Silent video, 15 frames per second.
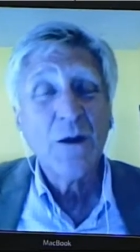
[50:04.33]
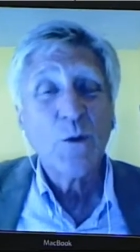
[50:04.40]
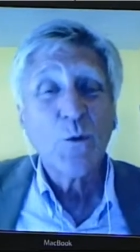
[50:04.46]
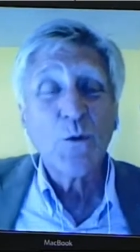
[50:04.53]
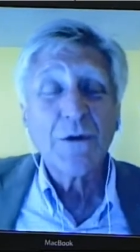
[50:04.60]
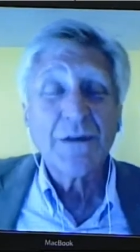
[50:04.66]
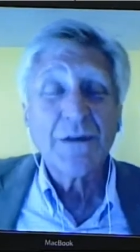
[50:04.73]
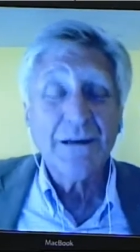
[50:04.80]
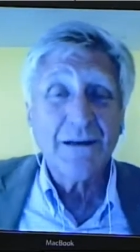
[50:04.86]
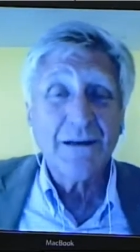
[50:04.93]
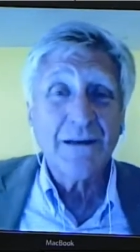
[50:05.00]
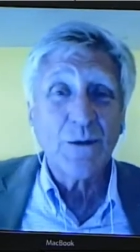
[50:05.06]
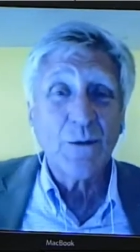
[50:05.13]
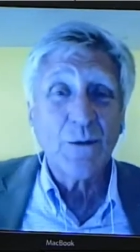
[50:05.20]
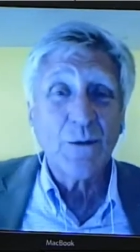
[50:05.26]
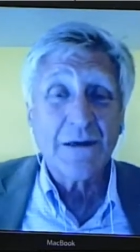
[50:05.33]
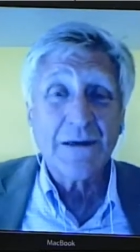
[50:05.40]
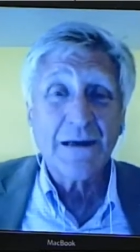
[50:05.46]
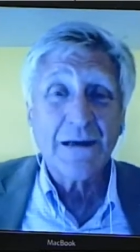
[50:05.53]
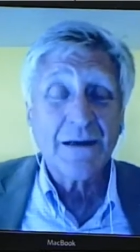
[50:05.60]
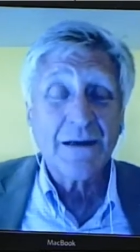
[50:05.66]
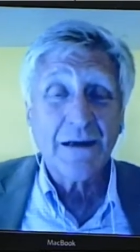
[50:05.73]
We're dealing with a
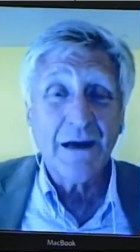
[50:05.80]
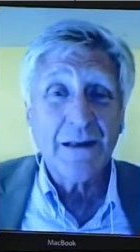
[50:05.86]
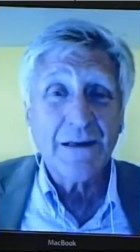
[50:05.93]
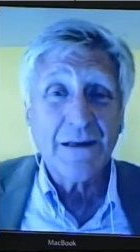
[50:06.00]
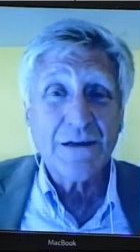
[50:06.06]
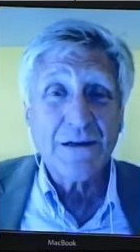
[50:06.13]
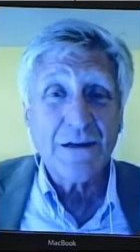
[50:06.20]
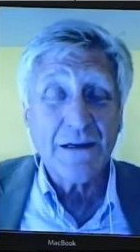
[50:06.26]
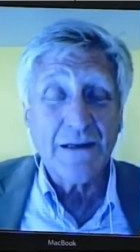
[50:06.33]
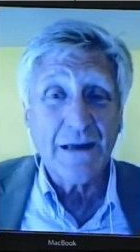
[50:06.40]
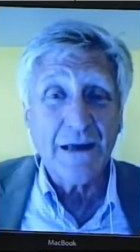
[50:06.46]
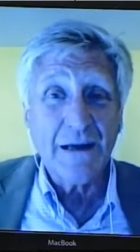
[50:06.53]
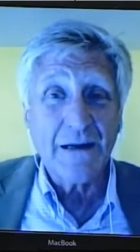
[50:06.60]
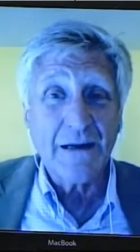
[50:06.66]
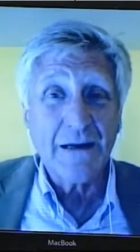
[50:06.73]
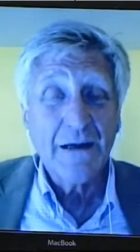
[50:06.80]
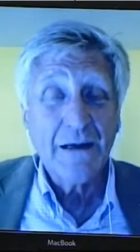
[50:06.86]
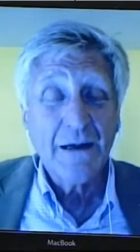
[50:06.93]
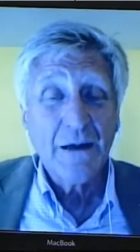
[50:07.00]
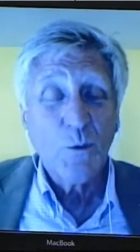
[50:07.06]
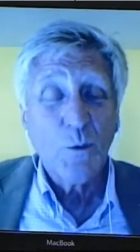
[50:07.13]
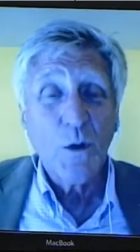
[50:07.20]
technology that,
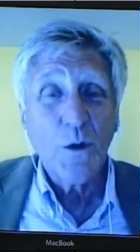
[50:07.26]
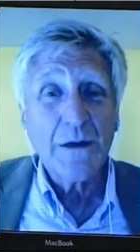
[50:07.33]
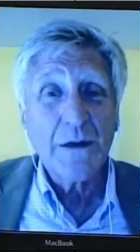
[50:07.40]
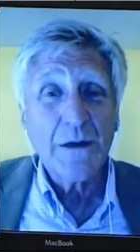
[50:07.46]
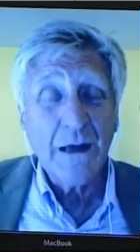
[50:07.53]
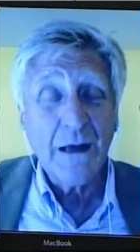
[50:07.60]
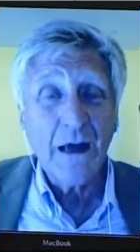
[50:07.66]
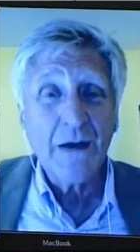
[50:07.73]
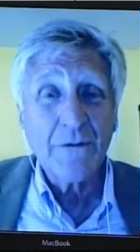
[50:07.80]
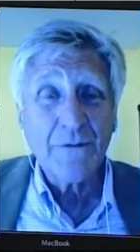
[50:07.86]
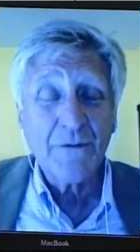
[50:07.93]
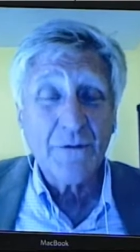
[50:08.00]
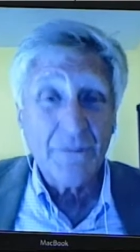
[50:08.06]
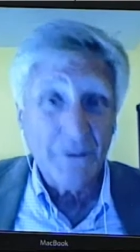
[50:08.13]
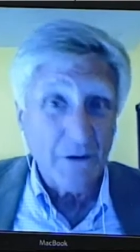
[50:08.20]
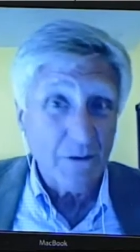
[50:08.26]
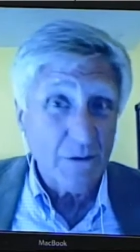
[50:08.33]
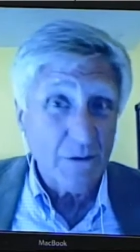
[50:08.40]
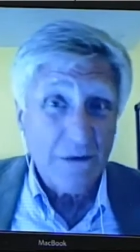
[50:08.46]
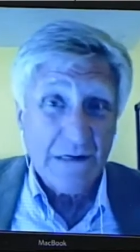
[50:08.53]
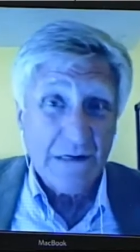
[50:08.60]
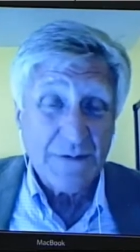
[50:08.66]
were it not for federal
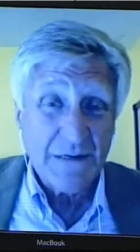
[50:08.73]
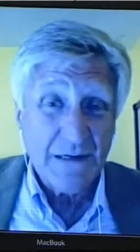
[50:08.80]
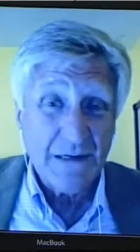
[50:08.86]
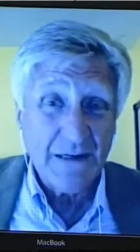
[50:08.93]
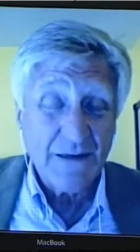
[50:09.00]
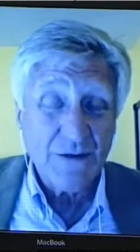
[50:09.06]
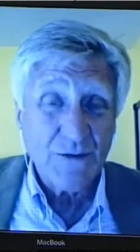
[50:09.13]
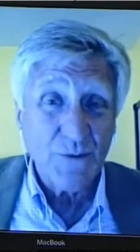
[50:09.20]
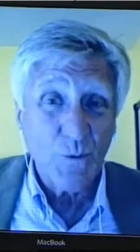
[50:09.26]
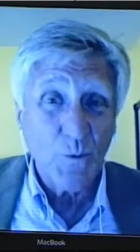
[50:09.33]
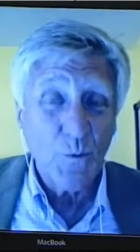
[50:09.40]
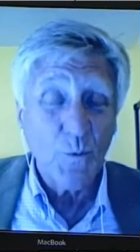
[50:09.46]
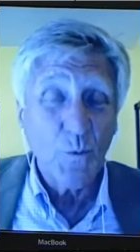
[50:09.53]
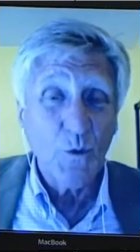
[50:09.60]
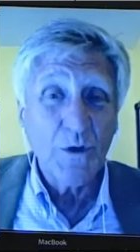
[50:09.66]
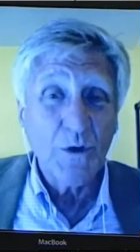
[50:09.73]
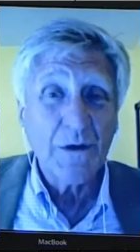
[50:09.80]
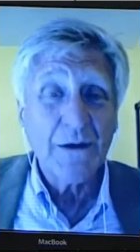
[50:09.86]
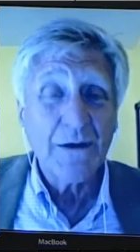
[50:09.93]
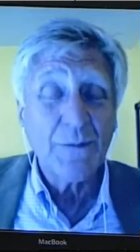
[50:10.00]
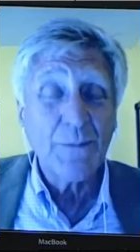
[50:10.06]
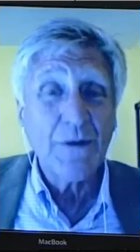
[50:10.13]
subsidies,
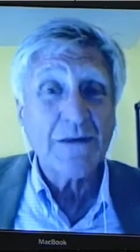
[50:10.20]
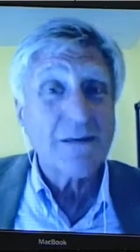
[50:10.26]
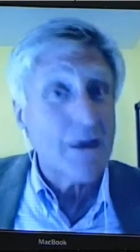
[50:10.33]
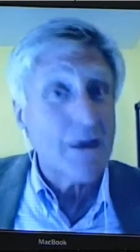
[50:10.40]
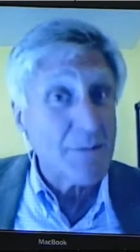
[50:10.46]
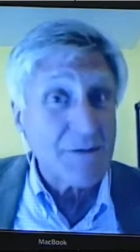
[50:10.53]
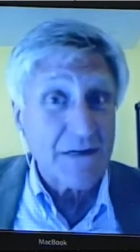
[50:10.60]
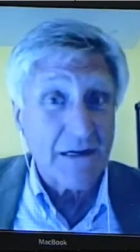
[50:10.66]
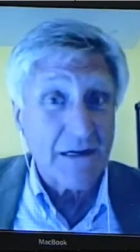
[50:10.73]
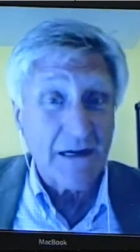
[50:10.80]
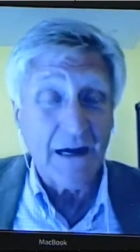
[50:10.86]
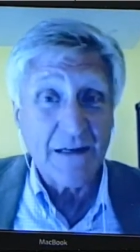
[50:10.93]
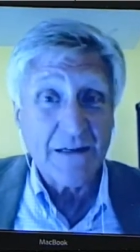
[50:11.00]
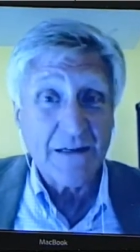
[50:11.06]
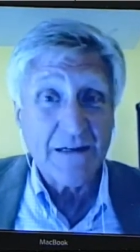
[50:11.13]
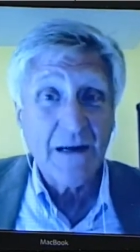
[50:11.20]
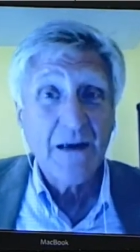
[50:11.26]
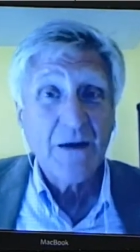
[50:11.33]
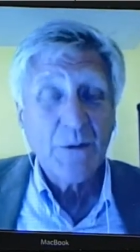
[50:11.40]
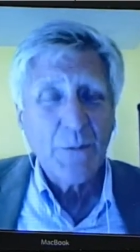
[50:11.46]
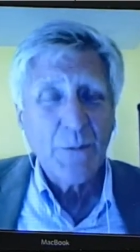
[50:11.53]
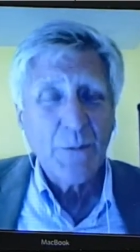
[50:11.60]
wouldn't be subsidized
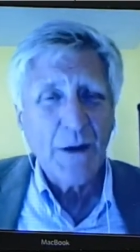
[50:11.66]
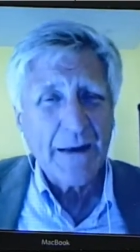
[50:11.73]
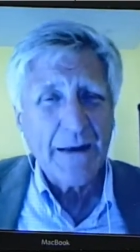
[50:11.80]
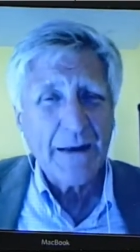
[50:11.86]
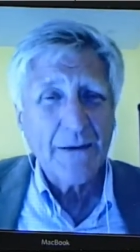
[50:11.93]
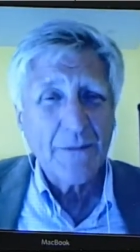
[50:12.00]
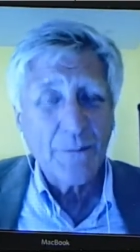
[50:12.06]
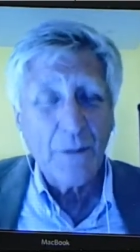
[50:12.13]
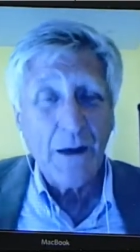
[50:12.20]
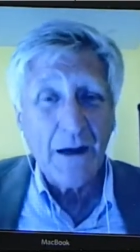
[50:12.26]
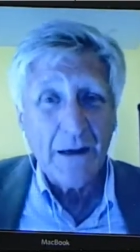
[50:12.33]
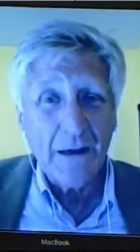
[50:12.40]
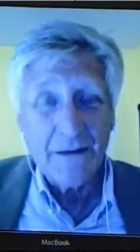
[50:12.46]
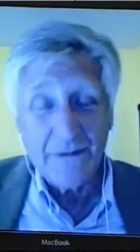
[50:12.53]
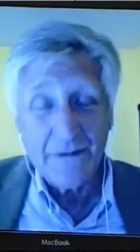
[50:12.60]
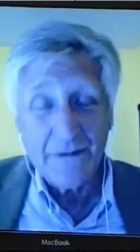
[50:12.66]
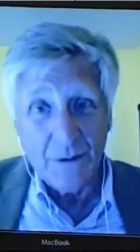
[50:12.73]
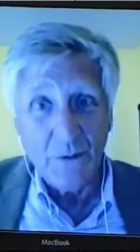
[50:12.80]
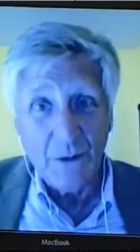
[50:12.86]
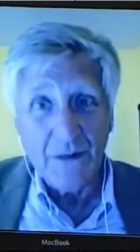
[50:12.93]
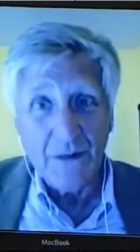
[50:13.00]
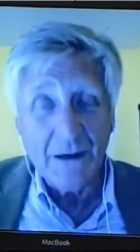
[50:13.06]
by by you know
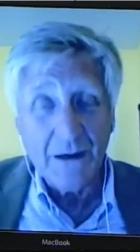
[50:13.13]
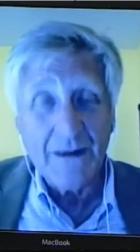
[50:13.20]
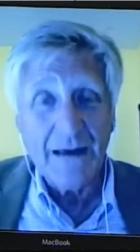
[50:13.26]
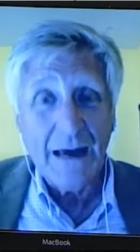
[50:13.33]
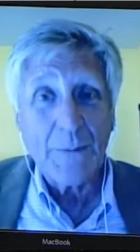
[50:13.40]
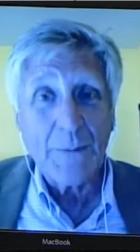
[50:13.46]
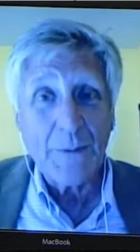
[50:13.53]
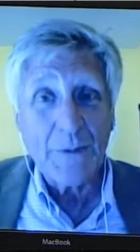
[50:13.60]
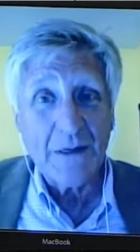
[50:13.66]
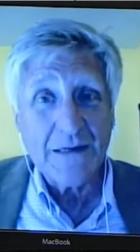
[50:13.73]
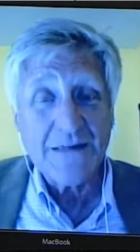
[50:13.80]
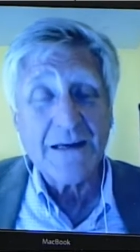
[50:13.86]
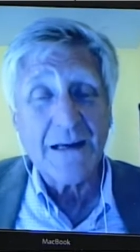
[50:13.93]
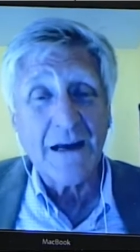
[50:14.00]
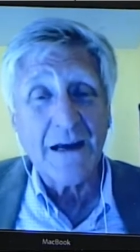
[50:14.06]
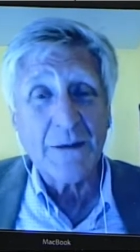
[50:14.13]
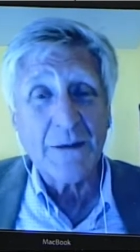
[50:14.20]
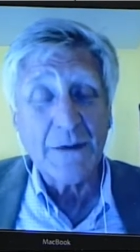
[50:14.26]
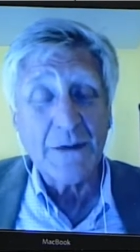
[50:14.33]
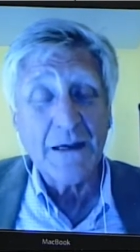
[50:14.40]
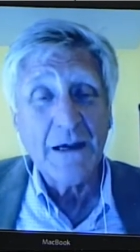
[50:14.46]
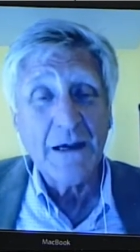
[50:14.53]
a, a capitalist economy.
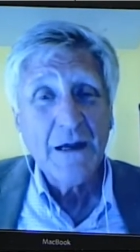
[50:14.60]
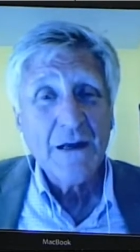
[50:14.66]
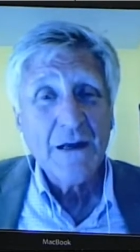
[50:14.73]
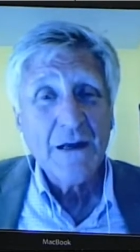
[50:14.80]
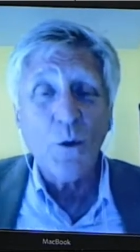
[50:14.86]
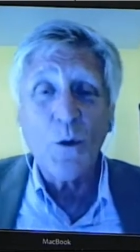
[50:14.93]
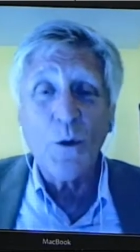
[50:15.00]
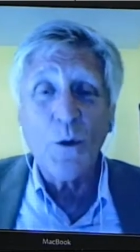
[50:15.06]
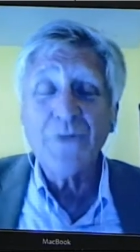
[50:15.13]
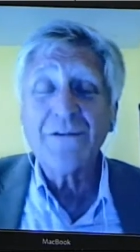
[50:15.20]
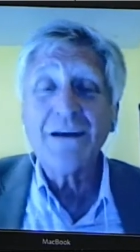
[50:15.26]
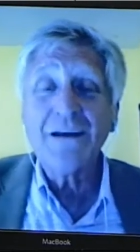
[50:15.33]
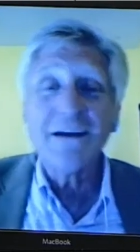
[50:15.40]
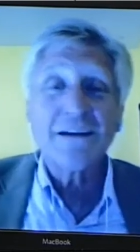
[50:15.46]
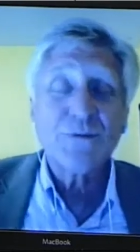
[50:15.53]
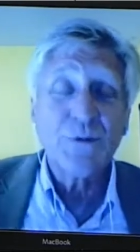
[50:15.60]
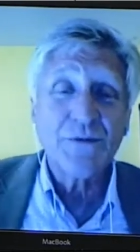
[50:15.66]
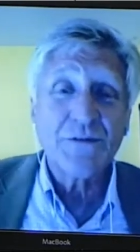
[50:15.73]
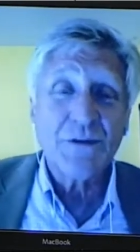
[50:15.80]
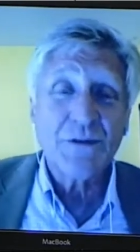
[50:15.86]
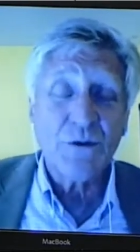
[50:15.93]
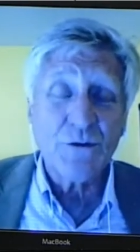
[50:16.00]
So what we've done is we've
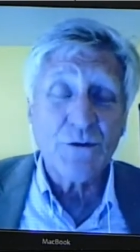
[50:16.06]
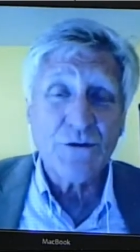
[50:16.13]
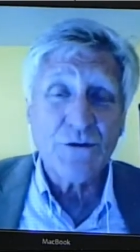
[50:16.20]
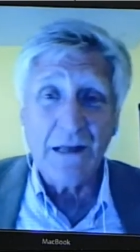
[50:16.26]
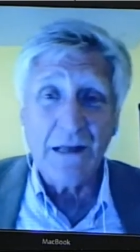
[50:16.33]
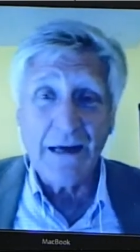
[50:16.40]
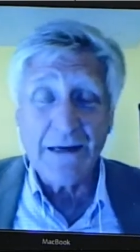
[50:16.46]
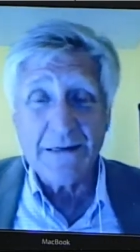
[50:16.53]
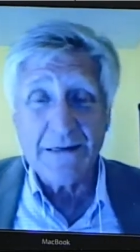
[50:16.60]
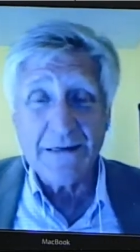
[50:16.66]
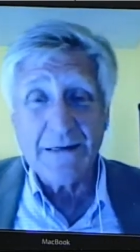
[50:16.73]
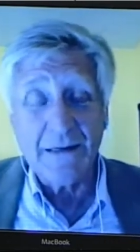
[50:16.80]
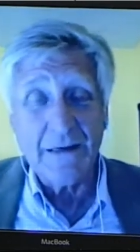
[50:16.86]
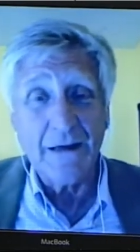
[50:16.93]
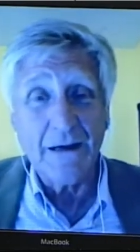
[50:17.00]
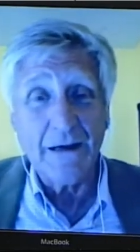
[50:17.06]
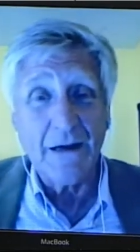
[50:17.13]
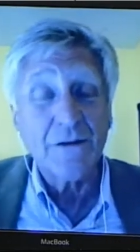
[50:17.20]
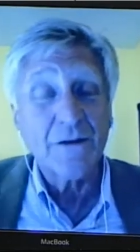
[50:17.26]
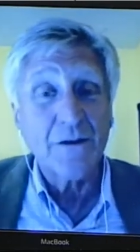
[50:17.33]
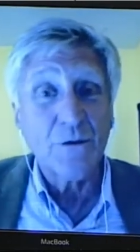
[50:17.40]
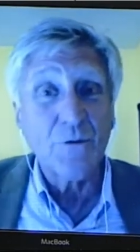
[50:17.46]
socialized the uh,
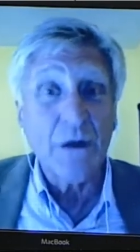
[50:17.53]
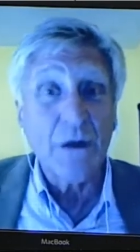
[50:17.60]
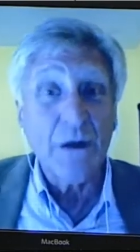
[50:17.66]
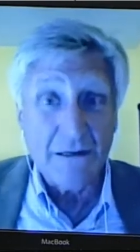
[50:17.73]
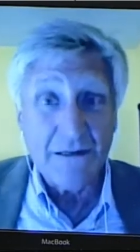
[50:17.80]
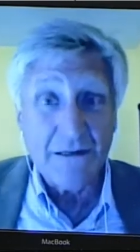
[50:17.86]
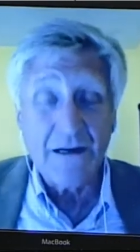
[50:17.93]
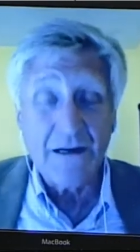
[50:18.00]
the risk.